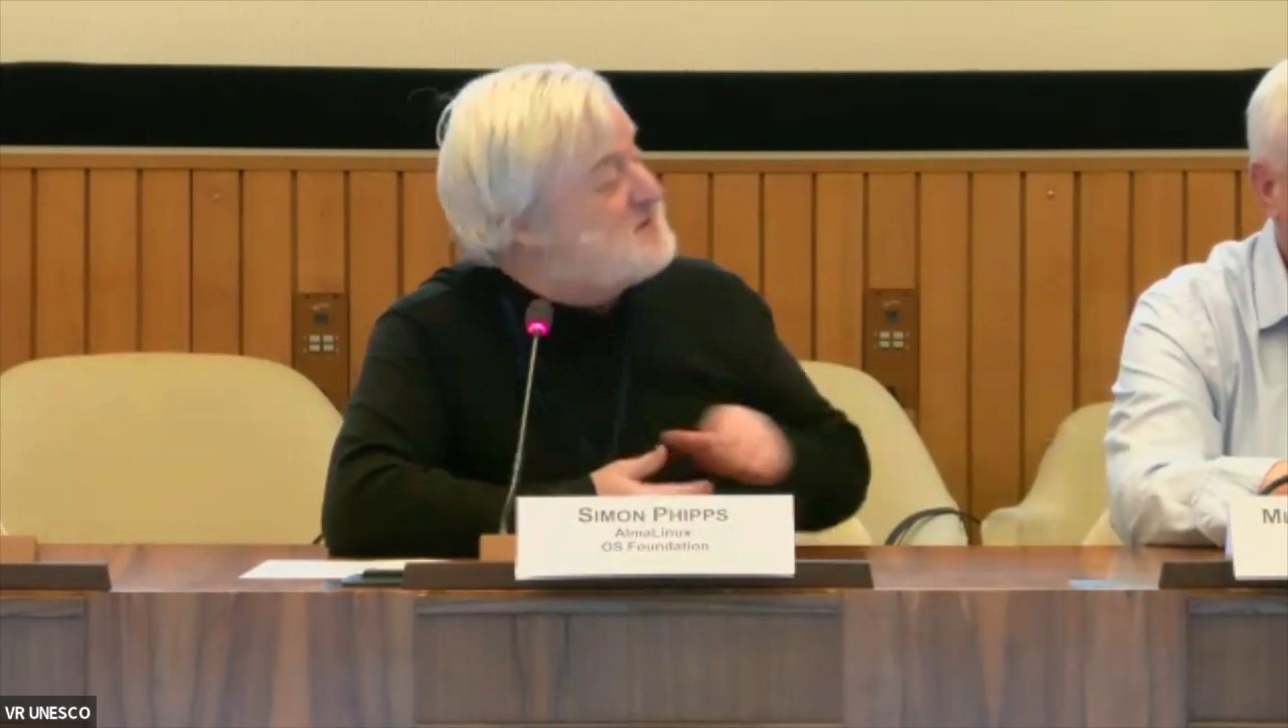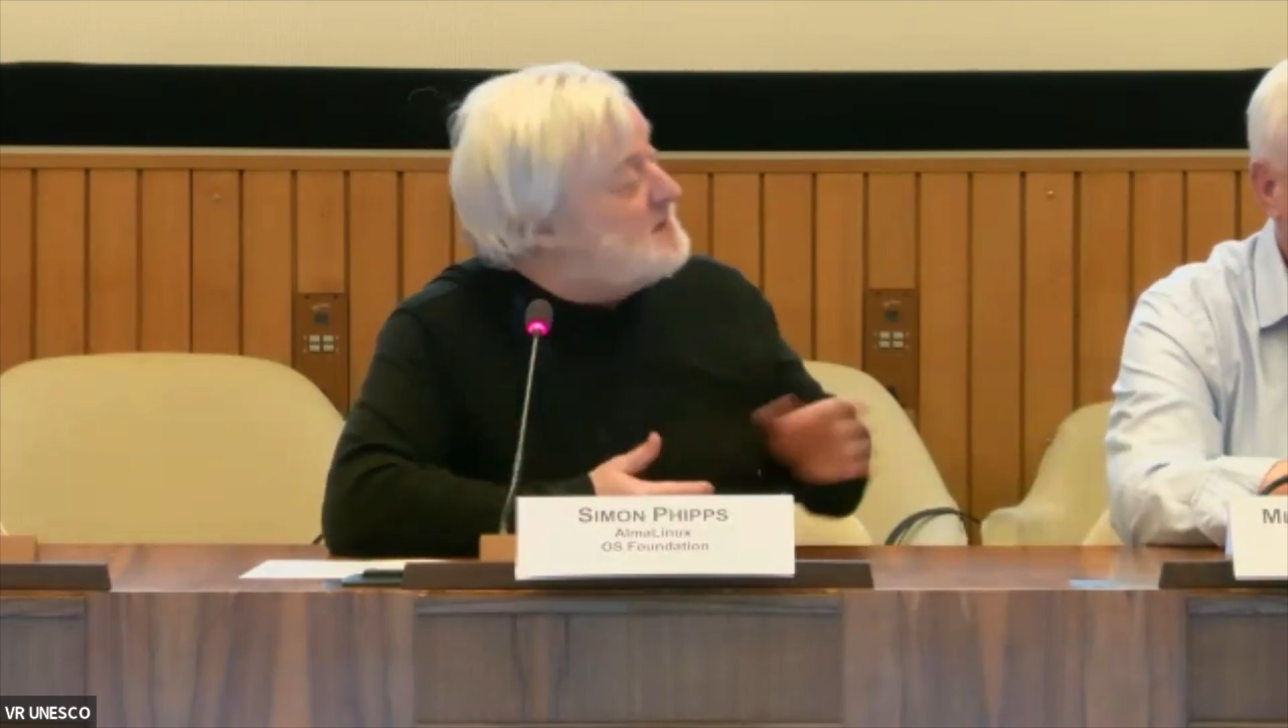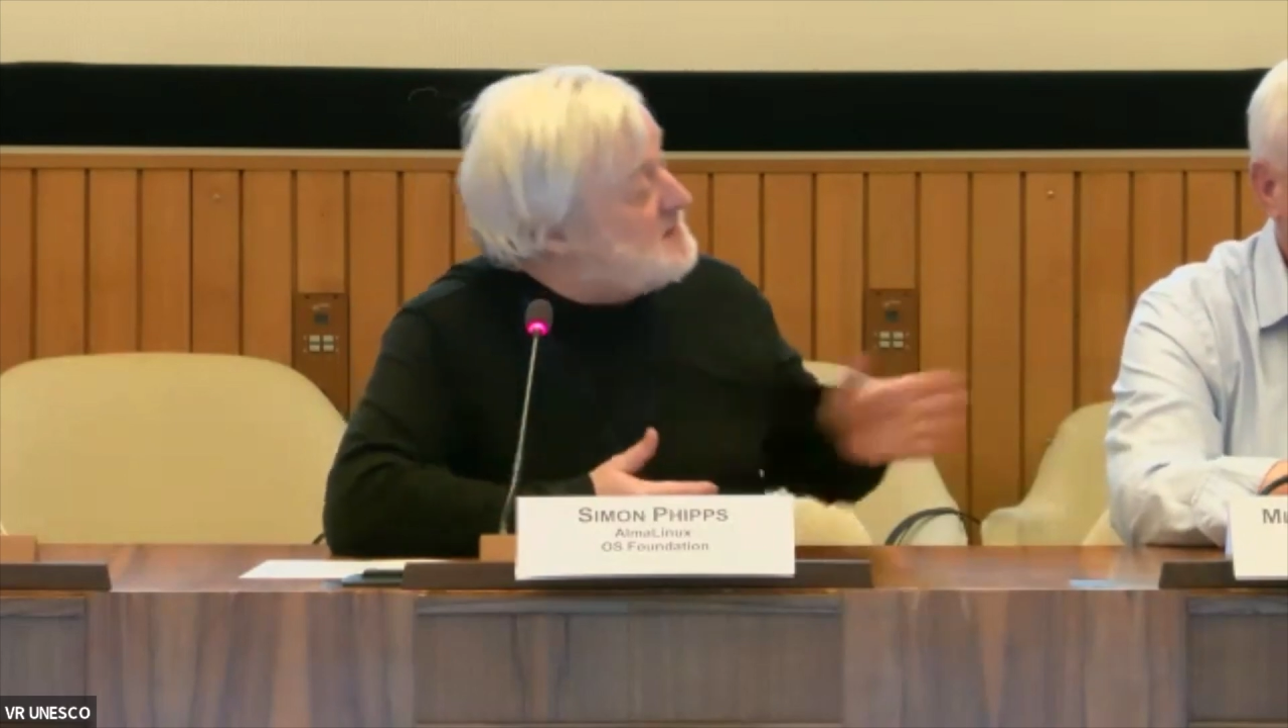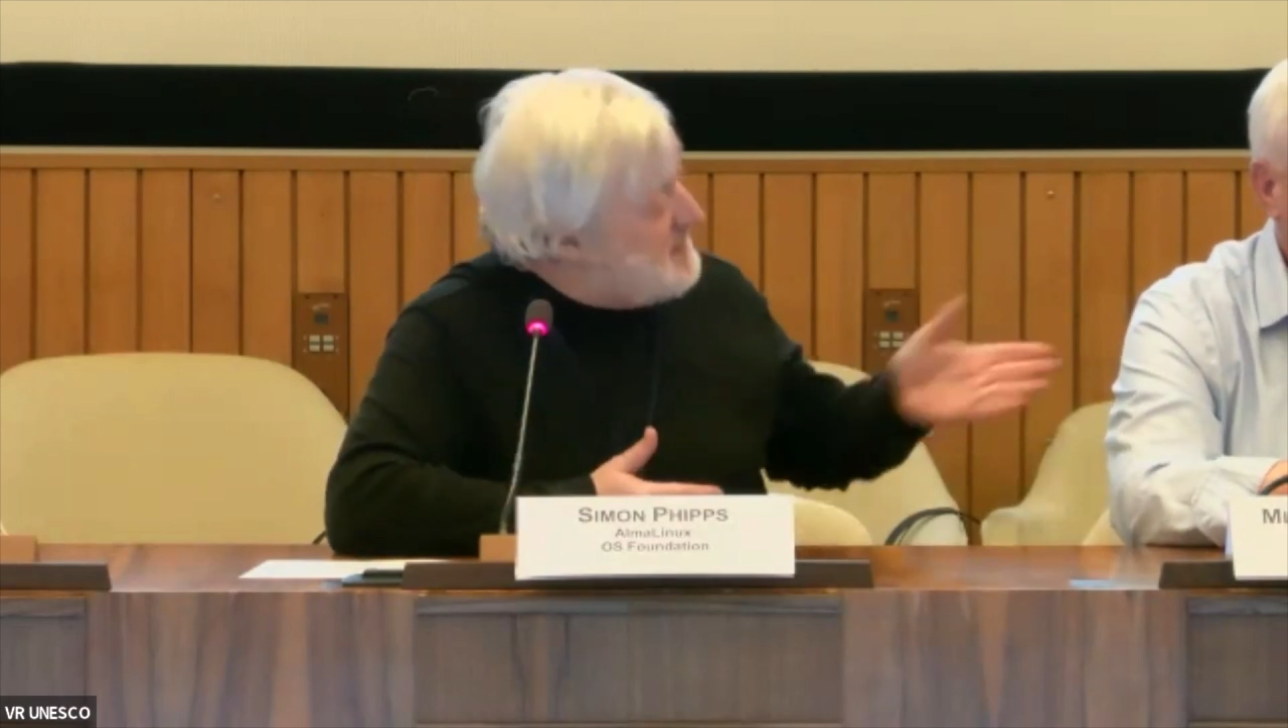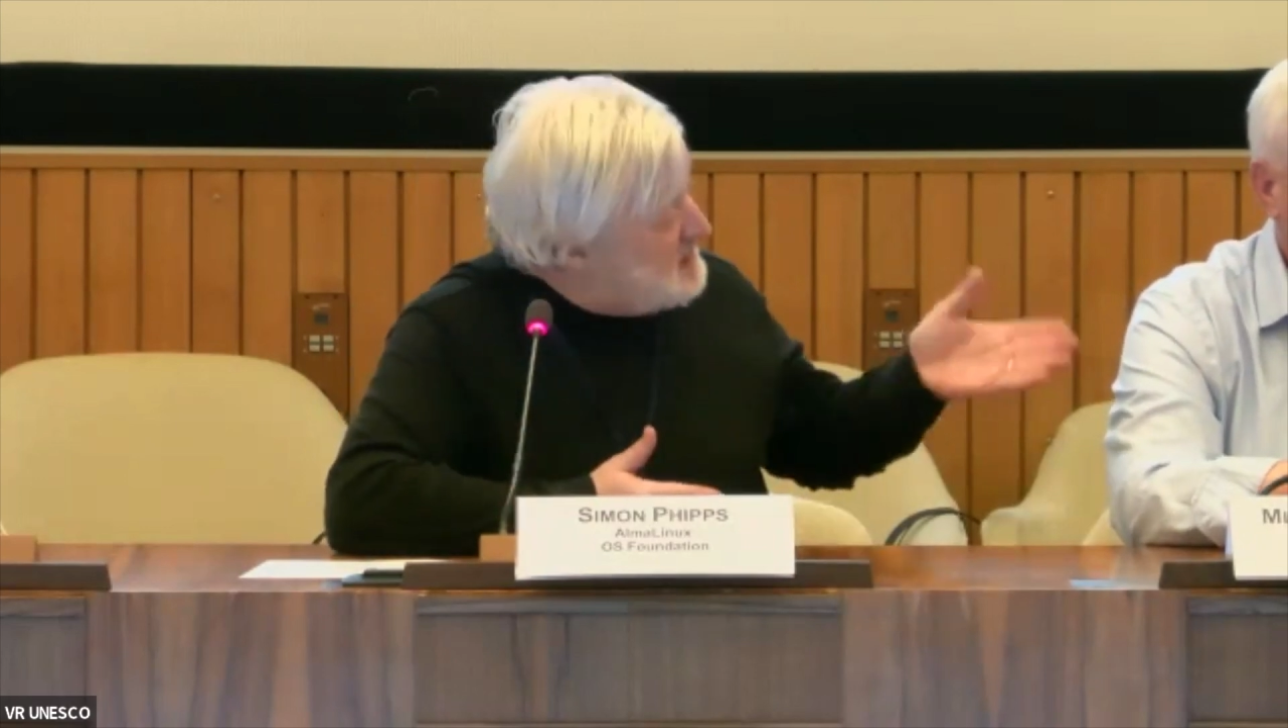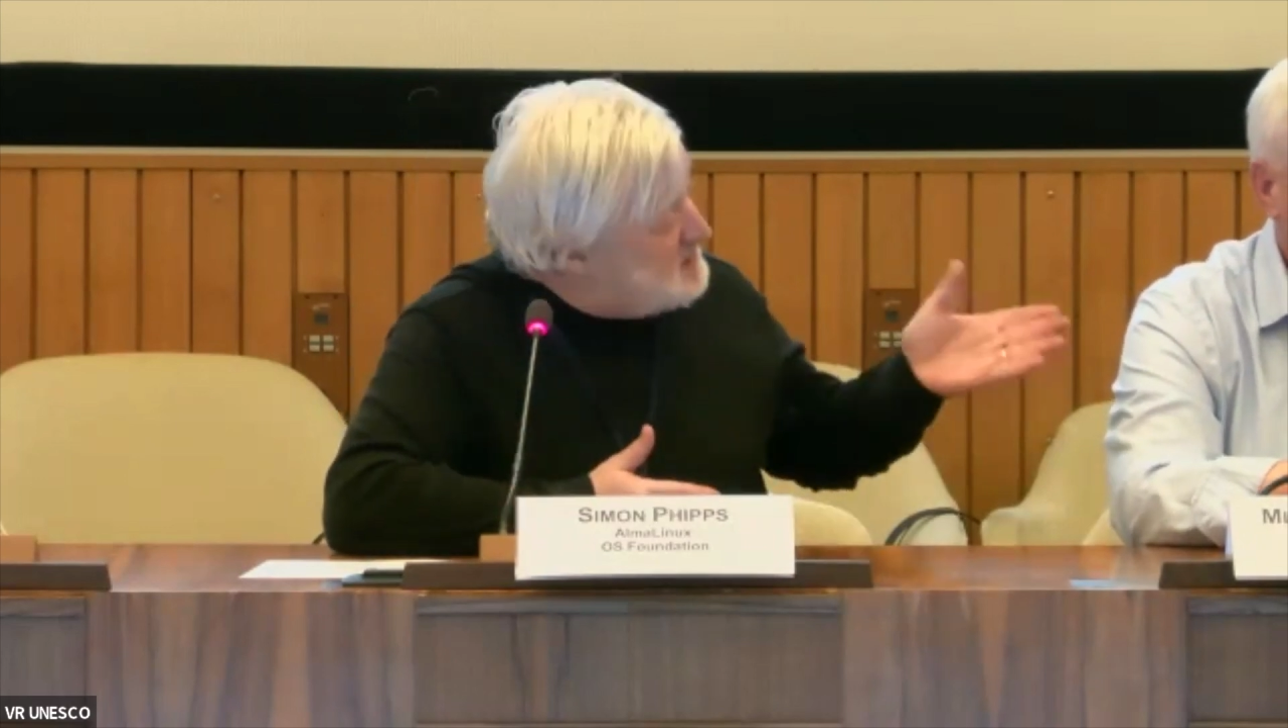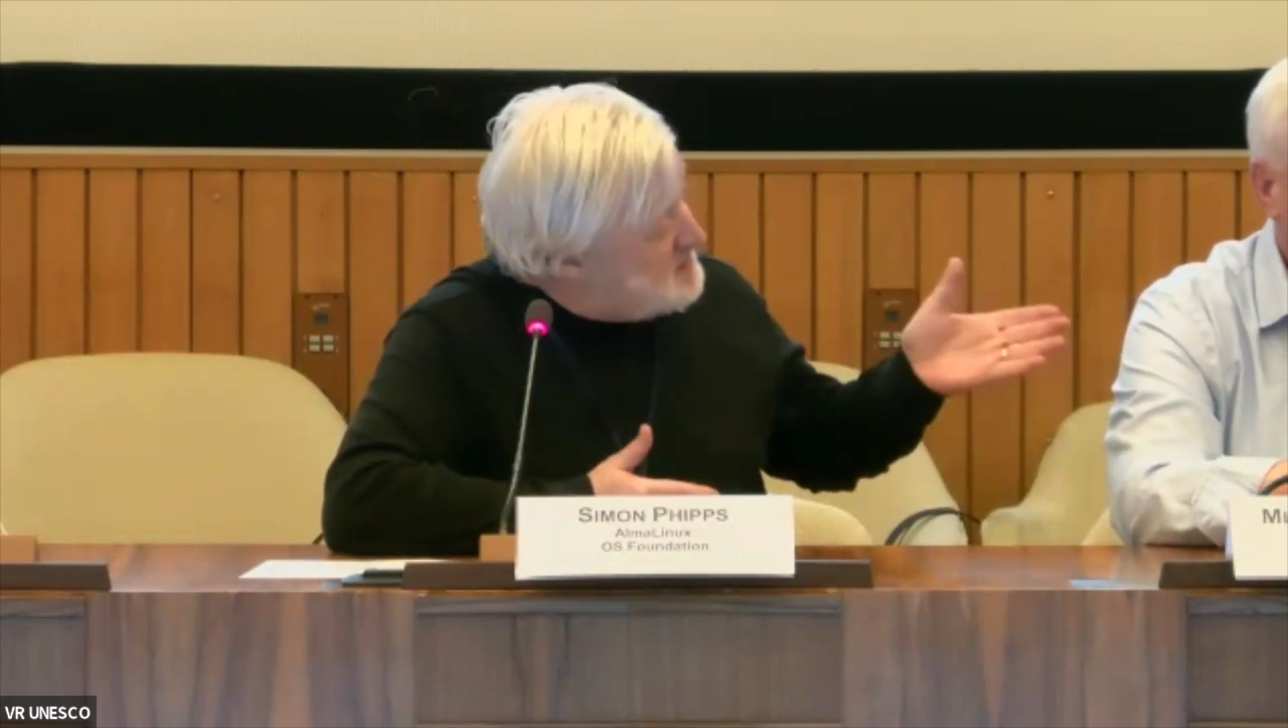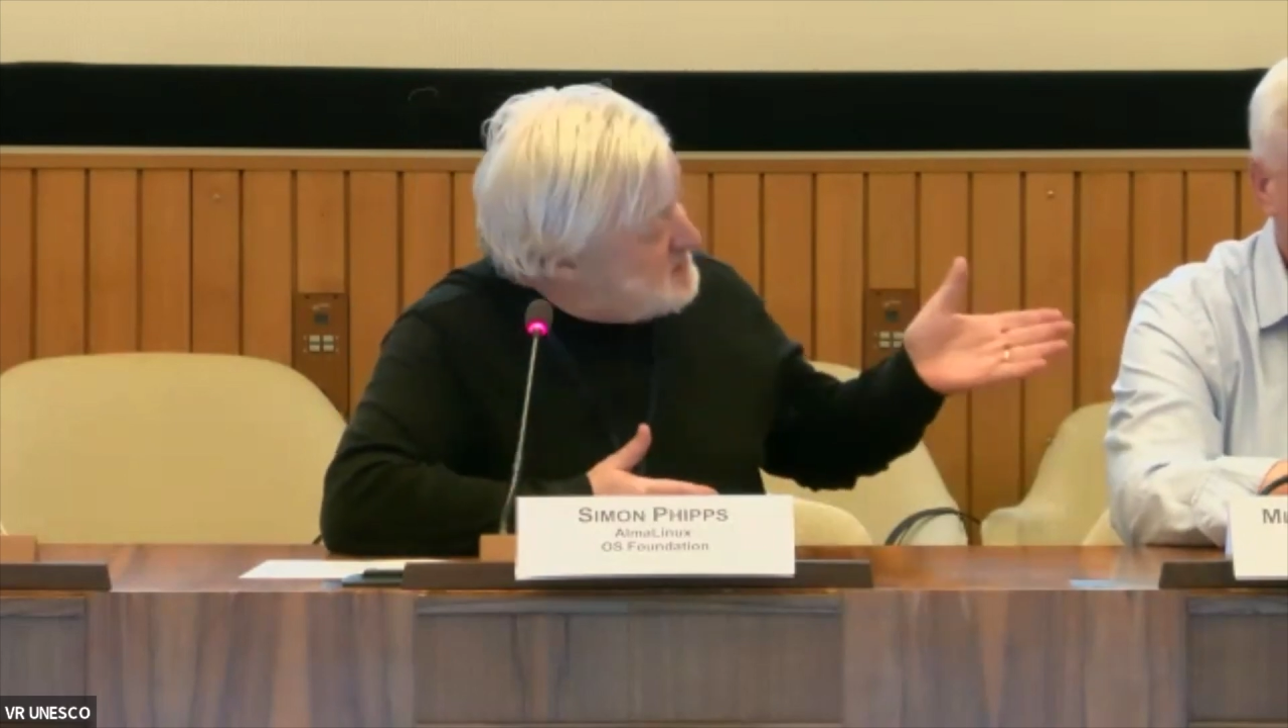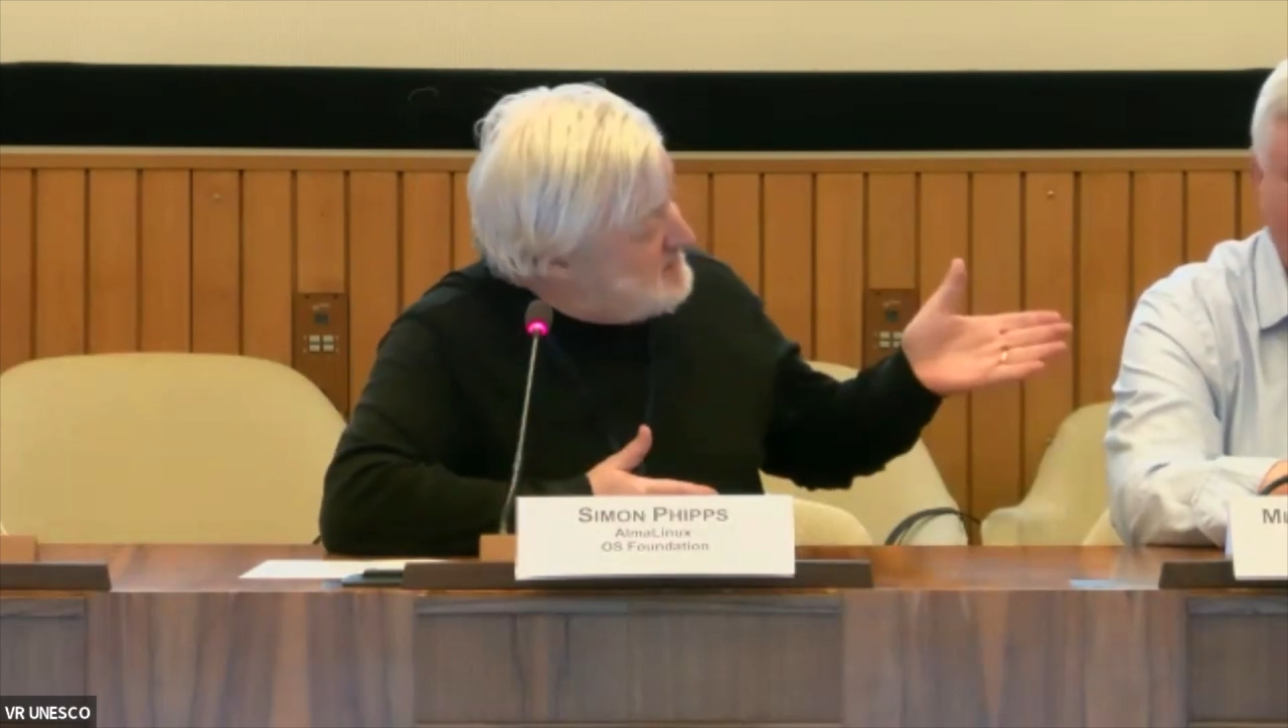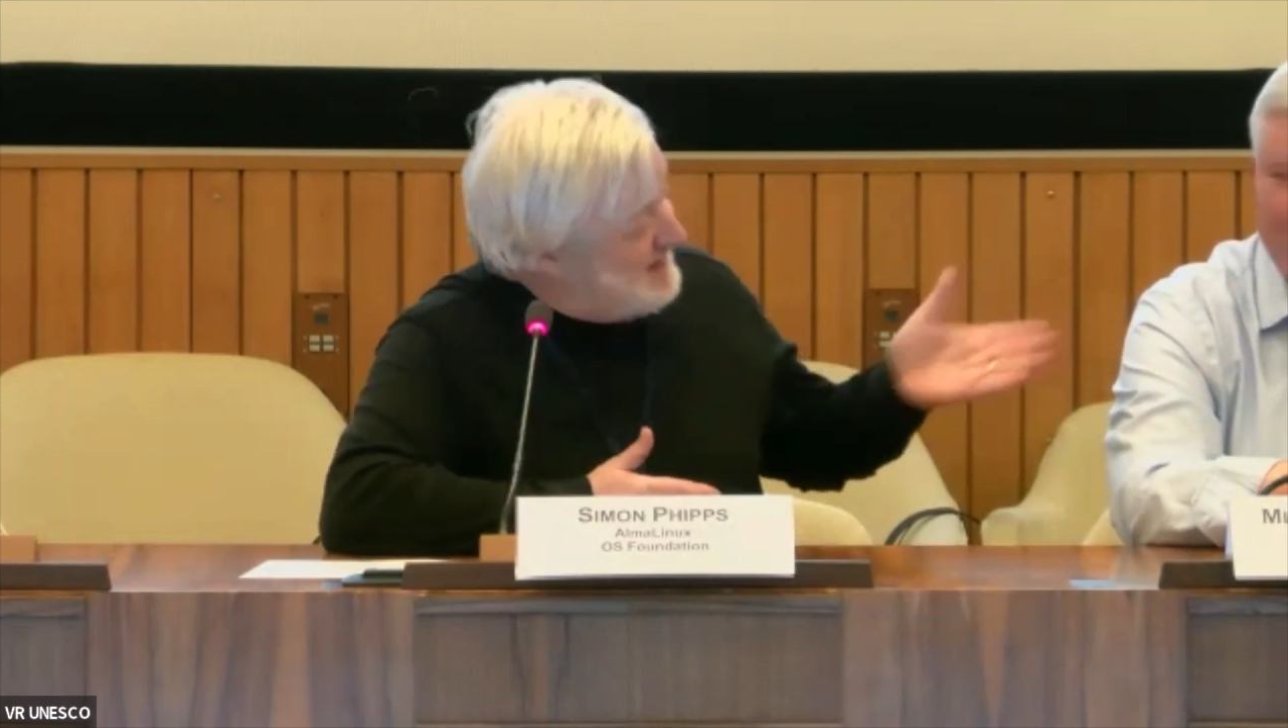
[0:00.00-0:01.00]
But thank you to
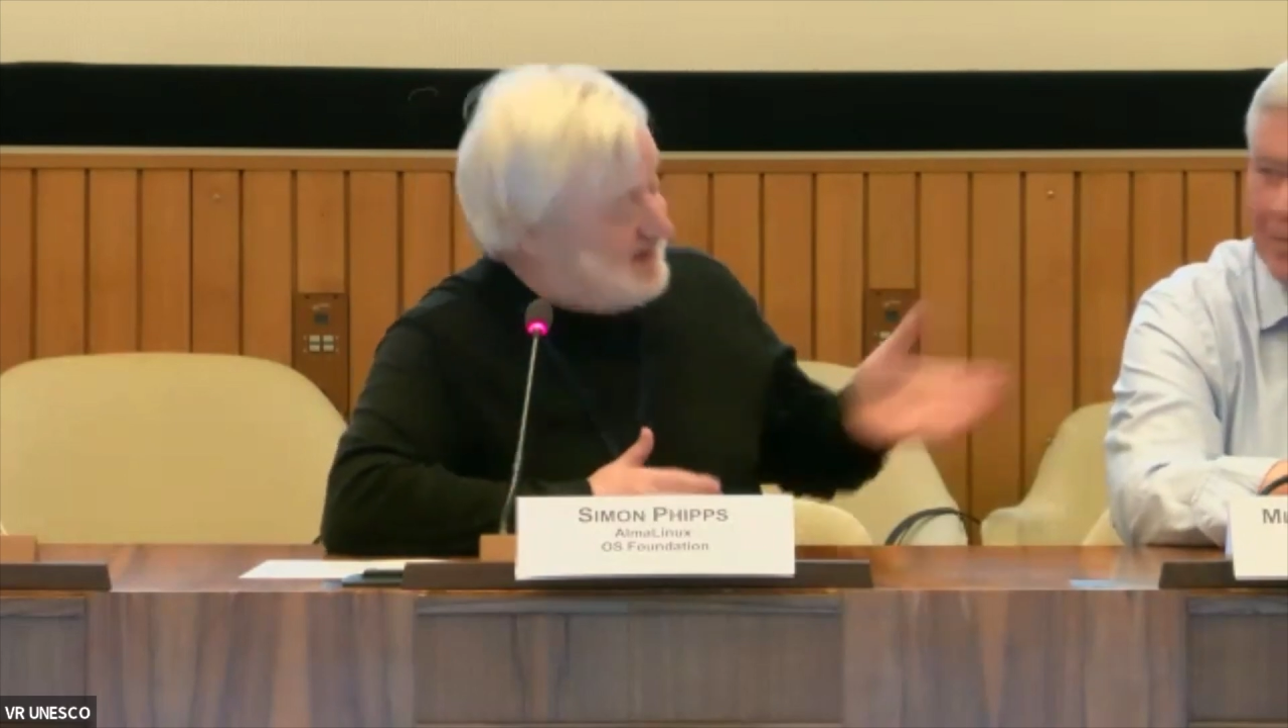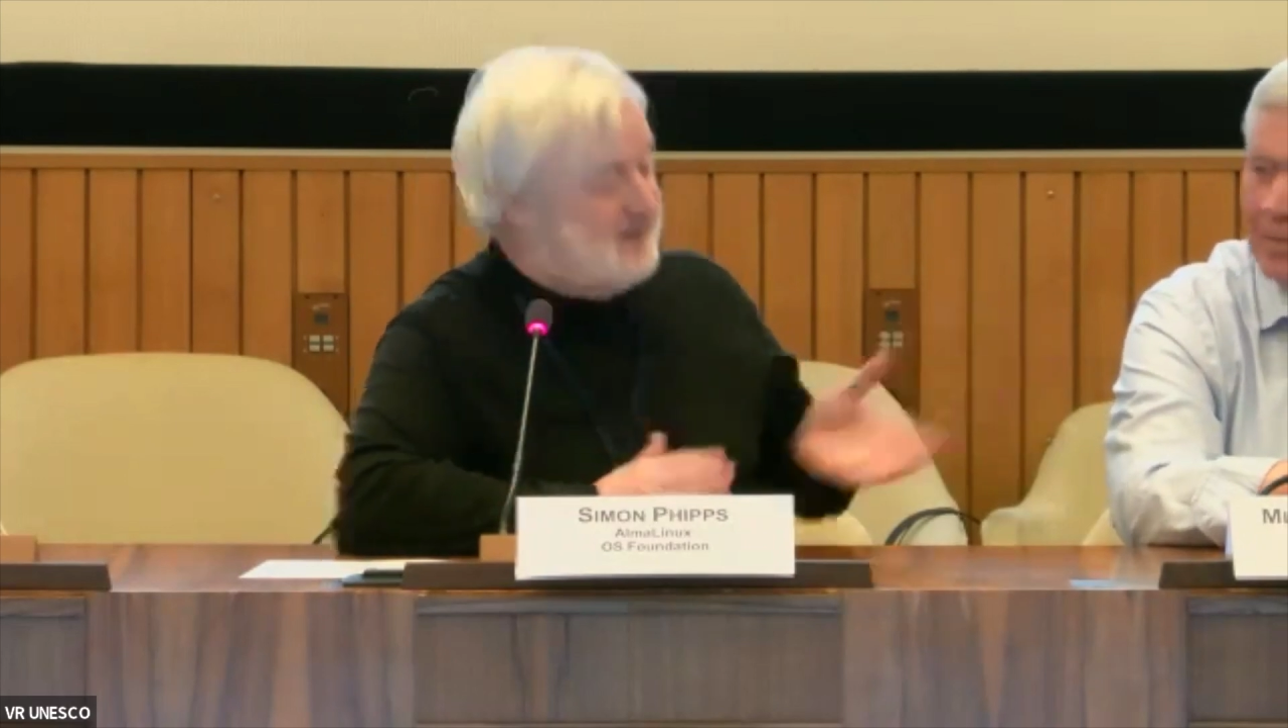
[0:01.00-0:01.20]
the panel.